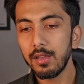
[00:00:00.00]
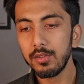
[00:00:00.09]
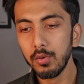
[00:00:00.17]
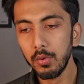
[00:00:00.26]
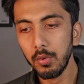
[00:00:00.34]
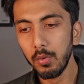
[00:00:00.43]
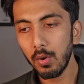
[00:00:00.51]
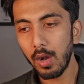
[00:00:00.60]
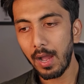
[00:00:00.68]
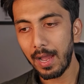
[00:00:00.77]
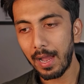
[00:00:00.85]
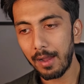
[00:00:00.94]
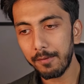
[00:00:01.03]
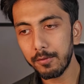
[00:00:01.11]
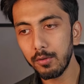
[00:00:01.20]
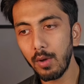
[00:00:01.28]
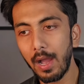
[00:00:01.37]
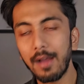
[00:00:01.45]
you have
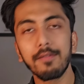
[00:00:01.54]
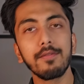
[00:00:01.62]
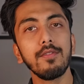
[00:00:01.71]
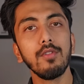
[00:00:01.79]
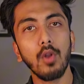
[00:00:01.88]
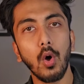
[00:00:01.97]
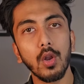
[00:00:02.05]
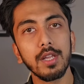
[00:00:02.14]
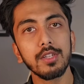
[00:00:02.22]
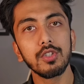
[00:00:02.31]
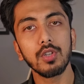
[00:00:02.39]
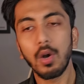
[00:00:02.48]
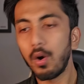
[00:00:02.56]
to have knowledge